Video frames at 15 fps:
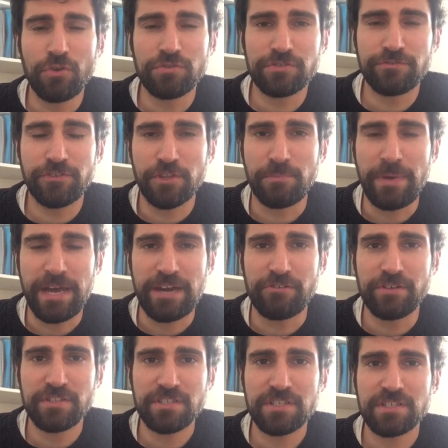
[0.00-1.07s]
for the
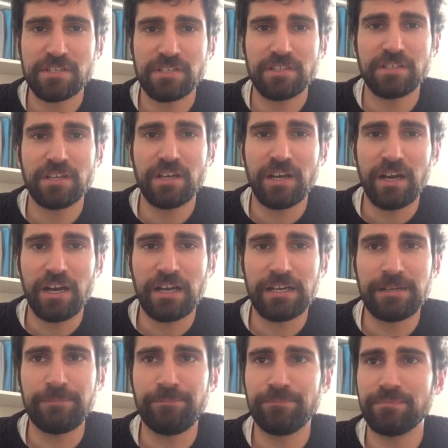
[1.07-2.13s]
parents.
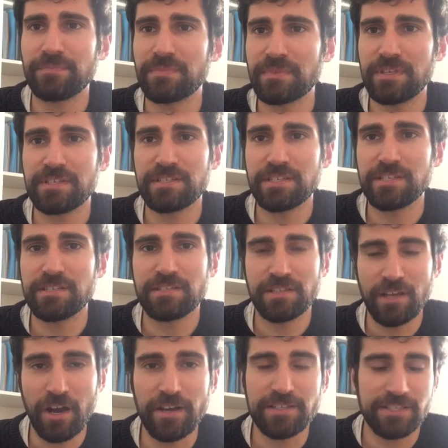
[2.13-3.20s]
This is the
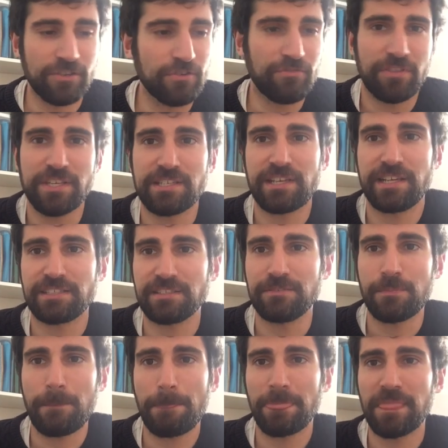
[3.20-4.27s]
idea of this
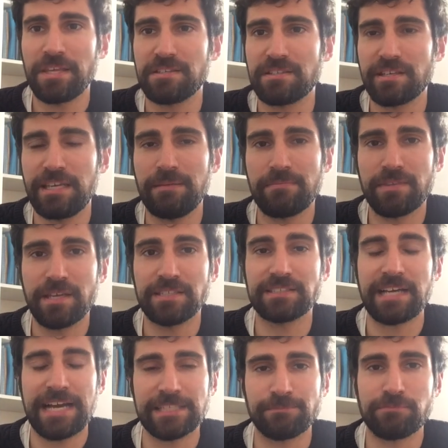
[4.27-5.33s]
lesson is to keep things
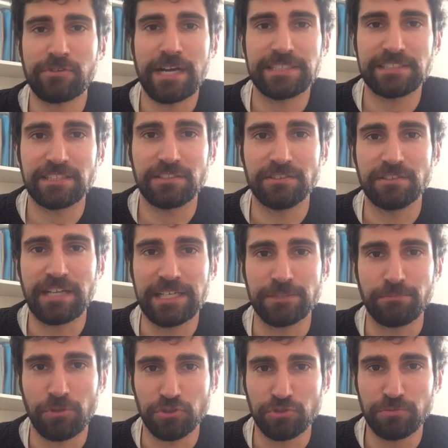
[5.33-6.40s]
as practical as
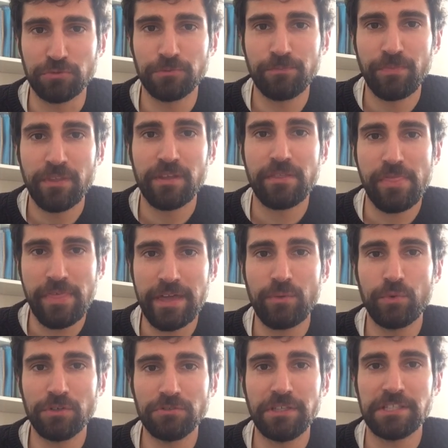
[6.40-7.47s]
possible. They
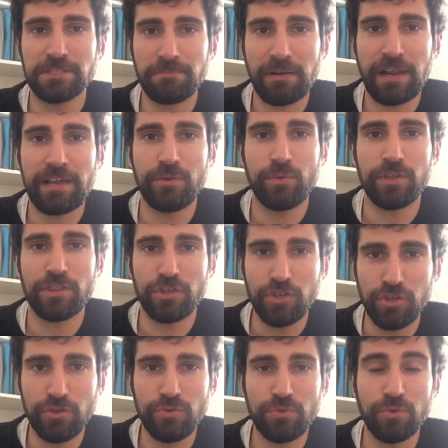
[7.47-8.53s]
will need to play with
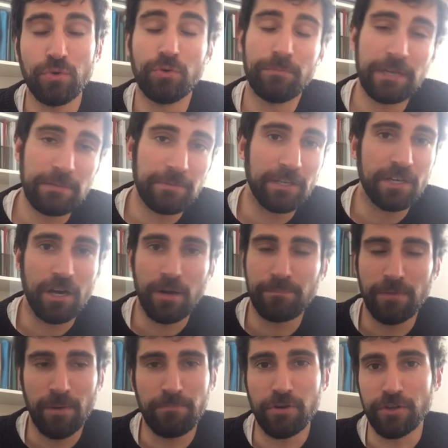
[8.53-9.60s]
you or maybe
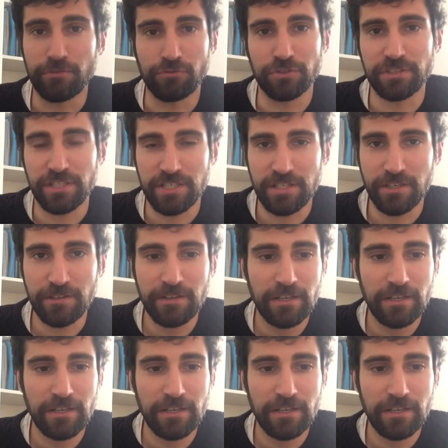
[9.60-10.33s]
a brother or sister.